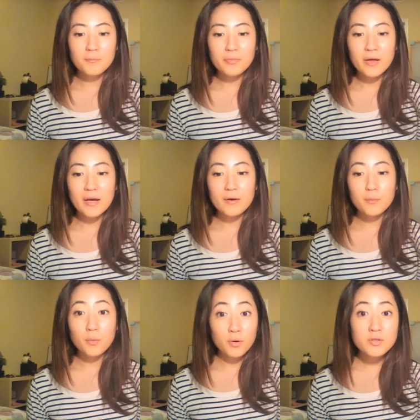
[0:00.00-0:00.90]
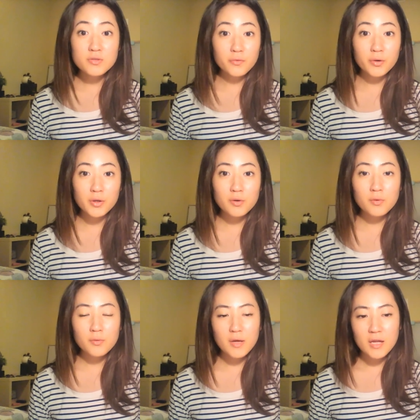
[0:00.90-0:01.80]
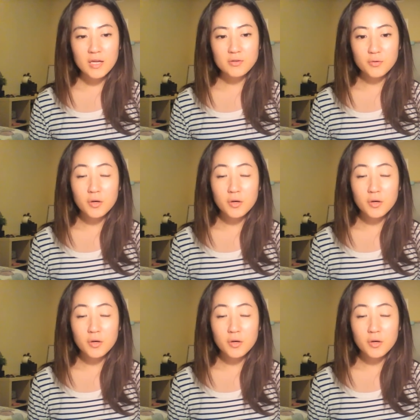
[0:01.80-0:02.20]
that works for you and you're